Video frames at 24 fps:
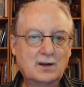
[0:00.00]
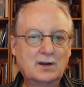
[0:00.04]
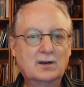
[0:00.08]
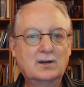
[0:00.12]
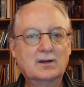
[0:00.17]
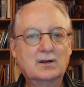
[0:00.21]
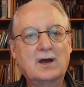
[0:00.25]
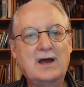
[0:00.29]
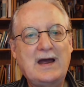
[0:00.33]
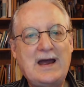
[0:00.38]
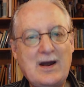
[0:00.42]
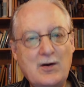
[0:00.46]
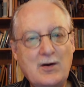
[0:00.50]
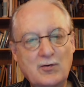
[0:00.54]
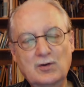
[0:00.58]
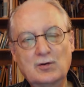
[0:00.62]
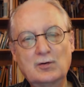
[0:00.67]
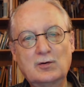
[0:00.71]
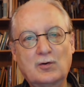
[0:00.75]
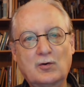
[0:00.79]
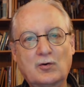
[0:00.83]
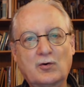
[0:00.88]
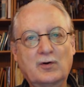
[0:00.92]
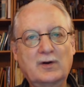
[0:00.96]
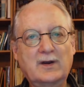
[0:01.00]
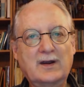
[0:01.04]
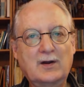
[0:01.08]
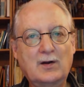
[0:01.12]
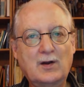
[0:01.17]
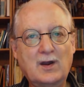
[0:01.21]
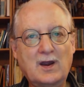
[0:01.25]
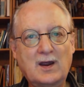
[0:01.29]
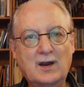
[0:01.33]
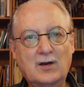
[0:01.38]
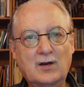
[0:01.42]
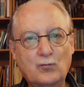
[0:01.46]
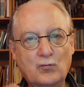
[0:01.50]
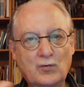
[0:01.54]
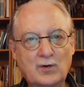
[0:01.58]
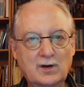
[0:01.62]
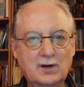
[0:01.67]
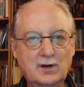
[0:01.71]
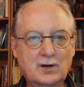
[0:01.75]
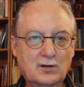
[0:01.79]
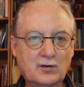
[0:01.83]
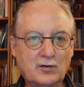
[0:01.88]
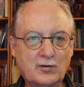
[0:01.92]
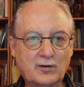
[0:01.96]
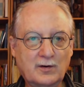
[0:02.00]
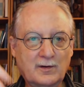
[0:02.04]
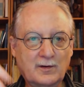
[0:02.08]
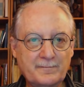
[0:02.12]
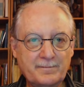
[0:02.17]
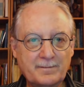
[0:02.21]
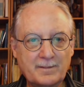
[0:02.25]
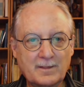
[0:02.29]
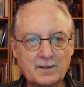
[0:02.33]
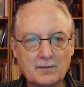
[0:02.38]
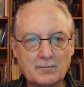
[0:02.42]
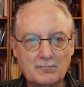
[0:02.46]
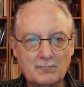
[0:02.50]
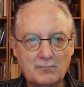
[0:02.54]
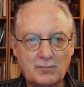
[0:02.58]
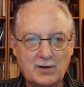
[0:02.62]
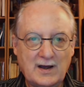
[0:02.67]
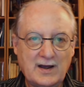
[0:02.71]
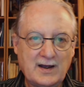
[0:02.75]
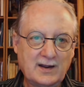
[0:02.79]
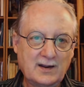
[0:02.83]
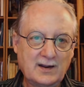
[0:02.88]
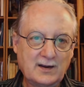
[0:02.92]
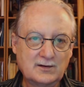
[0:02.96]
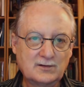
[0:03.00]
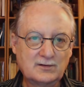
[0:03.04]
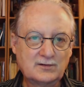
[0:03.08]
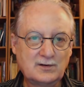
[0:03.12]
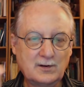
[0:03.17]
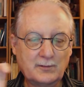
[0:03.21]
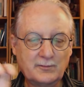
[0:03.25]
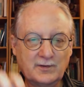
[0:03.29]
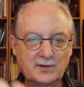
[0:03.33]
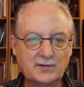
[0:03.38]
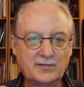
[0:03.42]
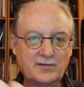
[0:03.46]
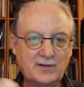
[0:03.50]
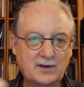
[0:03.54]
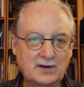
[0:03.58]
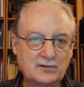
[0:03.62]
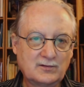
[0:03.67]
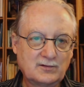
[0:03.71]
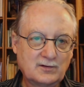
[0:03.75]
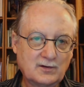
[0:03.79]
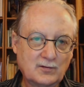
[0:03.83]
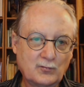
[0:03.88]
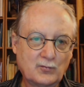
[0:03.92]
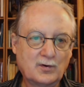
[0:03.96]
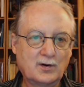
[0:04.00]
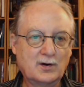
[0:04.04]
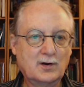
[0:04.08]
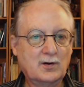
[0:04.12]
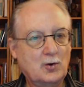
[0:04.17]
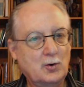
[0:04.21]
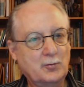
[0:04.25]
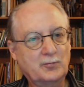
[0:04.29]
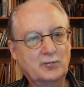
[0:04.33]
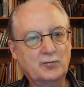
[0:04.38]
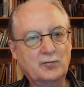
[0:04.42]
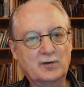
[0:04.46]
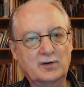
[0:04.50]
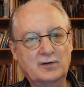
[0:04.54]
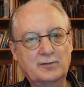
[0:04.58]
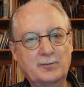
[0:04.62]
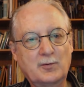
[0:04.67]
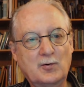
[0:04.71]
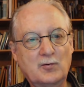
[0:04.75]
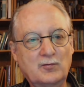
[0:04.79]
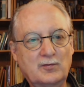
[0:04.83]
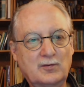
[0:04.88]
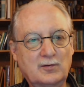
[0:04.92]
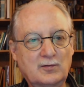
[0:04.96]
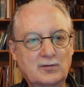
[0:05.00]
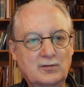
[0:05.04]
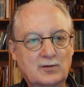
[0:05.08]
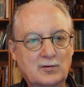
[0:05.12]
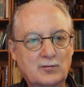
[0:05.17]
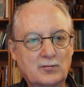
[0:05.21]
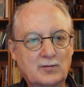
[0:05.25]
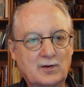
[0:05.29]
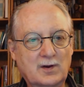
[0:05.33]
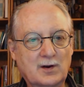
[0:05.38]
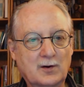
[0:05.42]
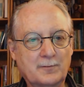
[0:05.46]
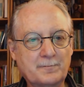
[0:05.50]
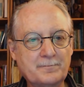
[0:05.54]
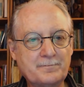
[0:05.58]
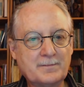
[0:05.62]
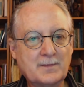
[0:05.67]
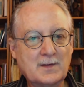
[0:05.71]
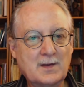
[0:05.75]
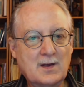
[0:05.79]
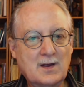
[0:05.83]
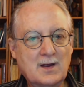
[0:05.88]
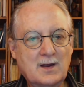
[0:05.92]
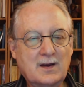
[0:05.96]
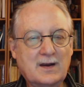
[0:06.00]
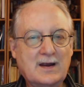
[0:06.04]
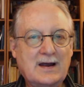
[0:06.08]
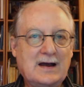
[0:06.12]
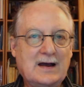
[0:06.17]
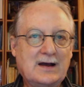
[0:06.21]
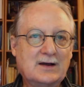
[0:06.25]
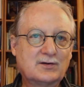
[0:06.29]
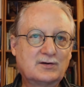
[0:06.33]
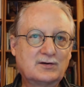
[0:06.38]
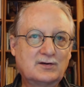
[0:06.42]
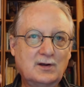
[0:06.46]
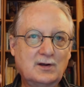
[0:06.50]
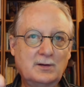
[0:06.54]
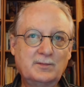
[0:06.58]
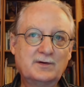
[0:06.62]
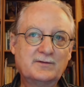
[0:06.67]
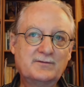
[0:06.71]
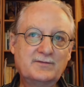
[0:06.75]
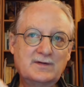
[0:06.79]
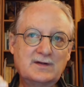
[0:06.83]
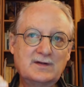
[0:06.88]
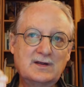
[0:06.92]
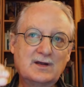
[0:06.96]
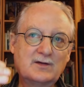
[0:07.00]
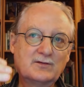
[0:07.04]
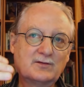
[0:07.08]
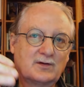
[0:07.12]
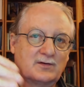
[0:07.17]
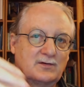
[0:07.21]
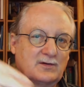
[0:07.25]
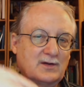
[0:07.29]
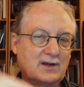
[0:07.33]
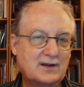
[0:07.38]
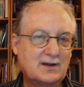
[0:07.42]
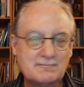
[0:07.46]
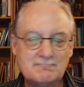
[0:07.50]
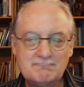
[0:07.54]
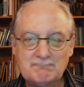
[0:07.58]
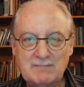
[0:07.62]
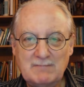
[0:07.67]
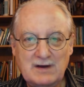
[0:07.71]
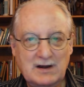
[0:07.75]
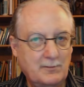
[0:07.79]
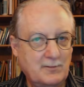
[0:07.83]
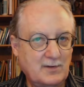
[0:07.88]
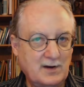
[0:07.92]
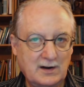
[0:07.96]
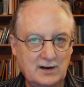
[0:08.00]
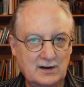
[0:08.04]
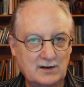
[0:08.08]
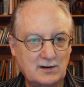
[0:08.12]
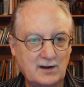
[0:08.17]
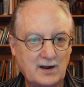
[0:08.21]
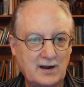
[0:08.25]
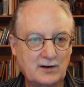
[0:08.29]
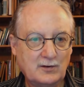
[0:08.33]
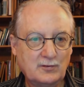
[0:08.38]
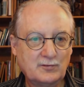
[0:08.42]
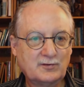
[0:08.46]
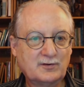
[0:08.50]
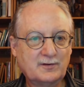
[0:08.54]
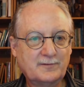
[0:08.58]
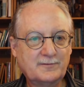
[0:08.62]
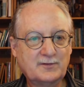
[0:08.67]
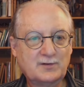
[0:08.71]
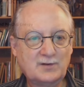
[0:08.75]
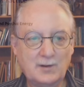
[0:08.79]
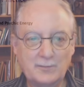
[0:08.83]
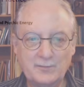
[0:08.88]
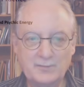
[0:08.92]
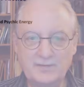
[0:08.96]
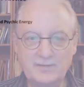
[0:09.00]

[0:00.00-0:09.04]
how you learn and what you learn by some of the things that we hope to expose you to here. Some of the, as I say, many titles, some of